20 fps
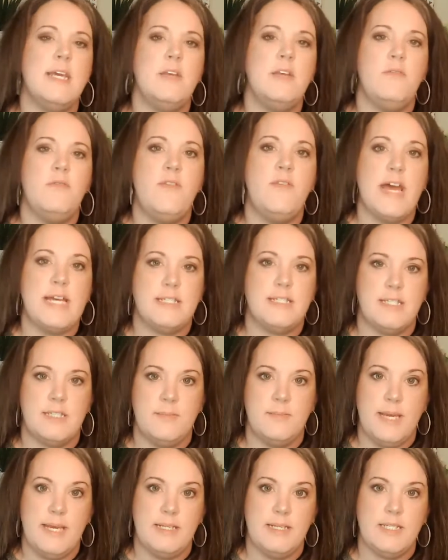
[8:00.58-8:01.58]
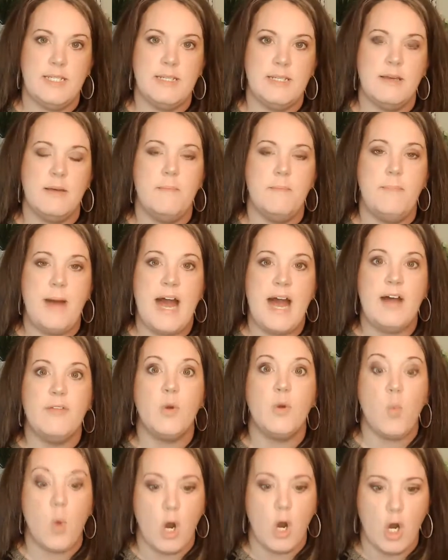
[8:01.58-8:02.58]
investment by
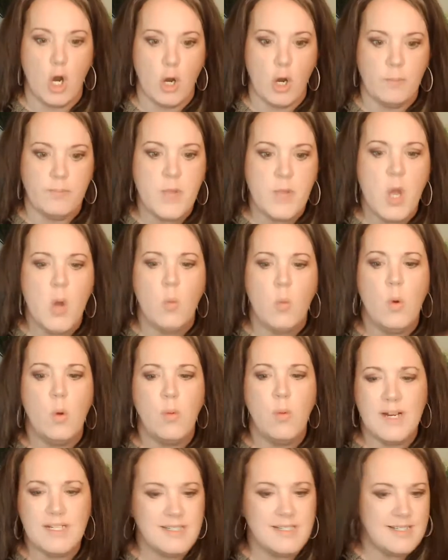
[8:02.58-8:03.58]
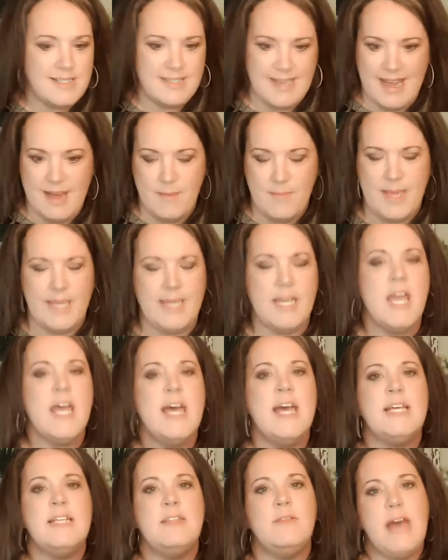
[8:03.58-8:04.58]
the worker? Well, what does that mean?
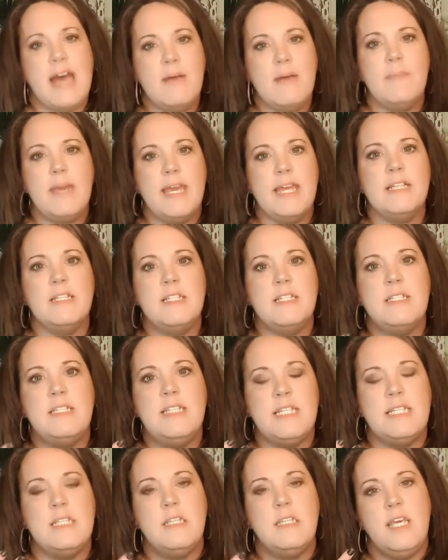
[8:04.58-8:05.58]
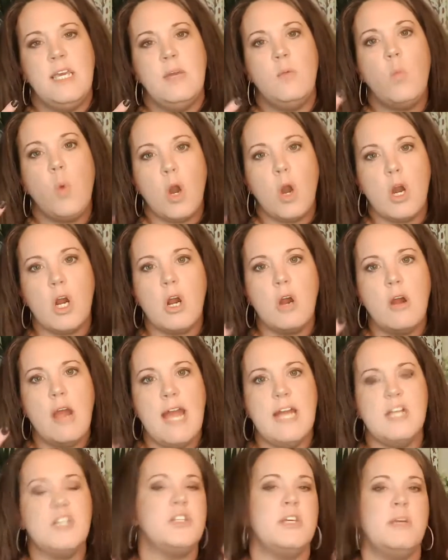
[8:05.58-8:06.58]
That means, did the worker
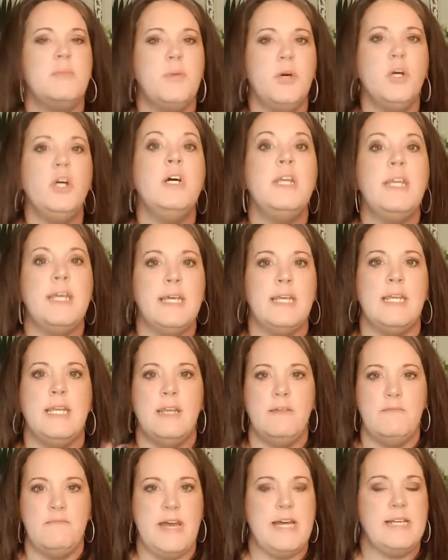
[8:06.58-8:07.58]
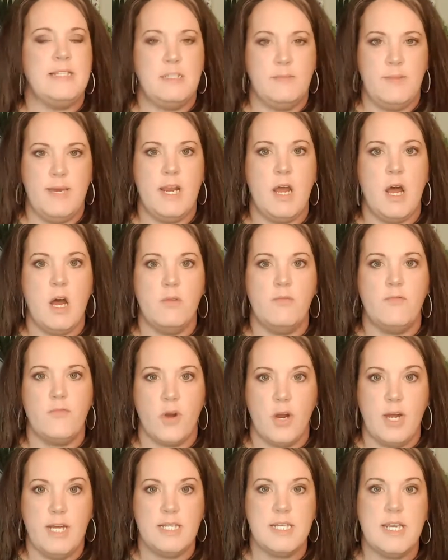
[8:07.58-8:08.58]
actually put in an investment up
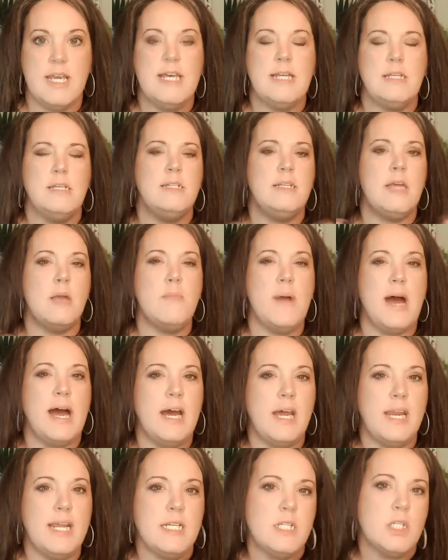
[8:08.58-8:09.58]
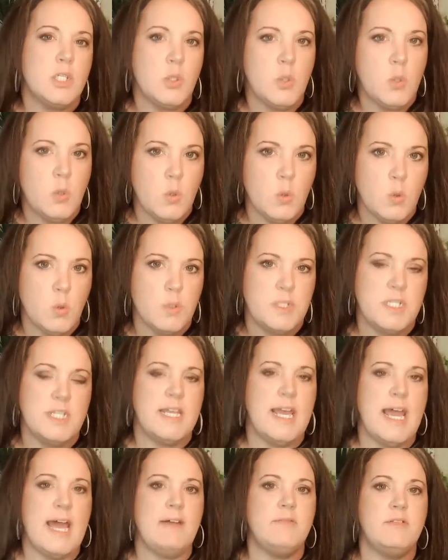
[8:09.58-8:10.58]
front? Do they buy any tools? Do
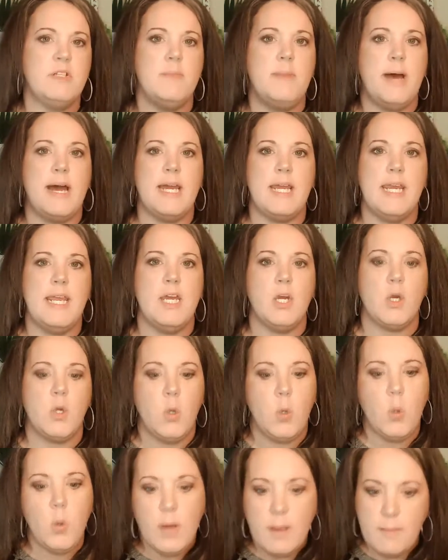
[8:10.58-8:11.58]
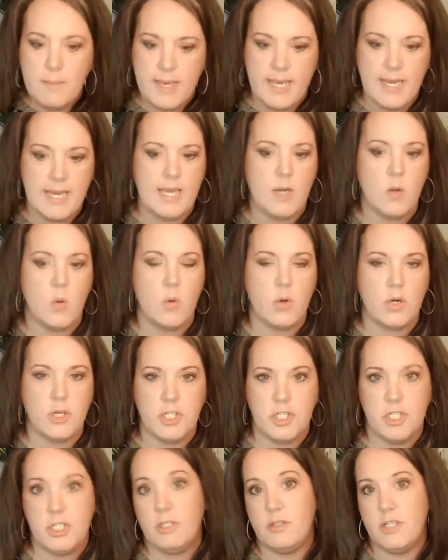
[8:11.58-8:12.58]
they have to buy any equipment in order
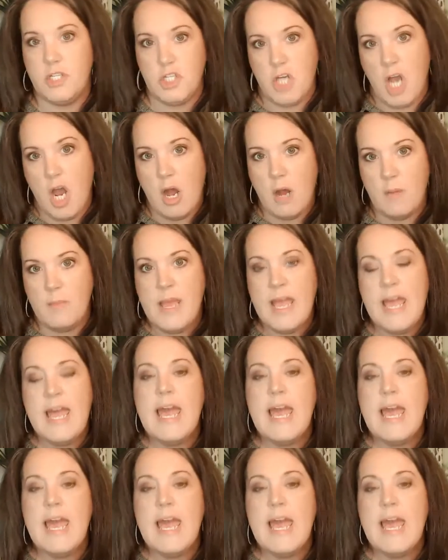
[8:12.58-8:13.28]
to do the job?